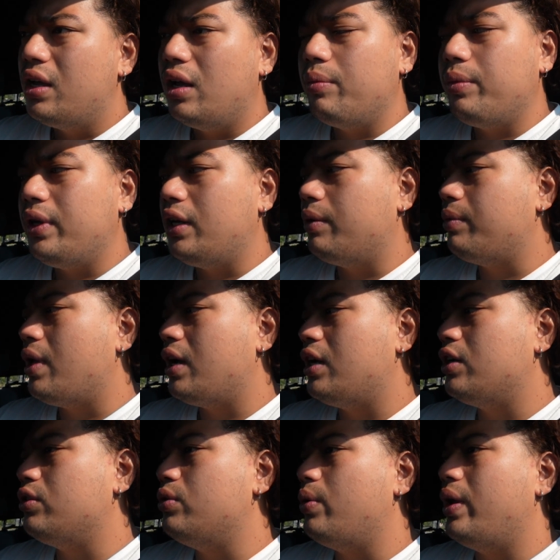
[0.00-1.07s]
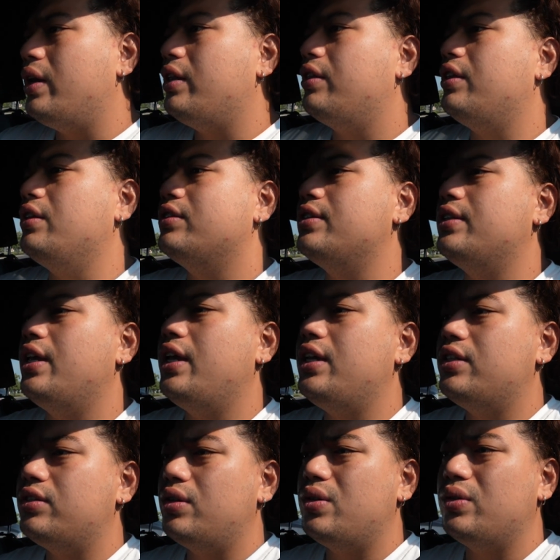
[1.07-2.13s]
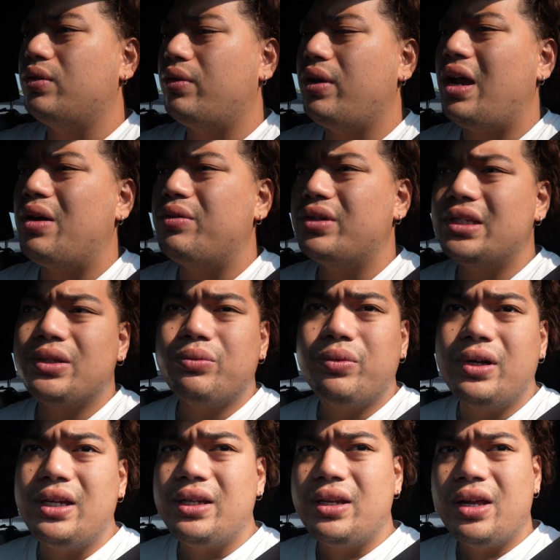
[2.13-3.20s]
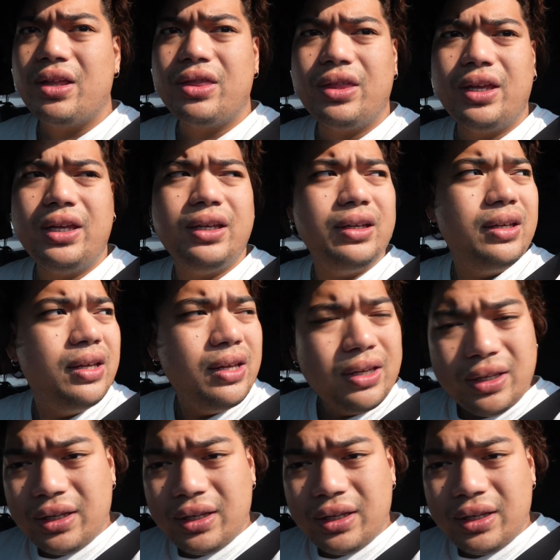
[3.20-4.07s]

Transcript: i mean i'm not gonna do anything today so three hours is really nothing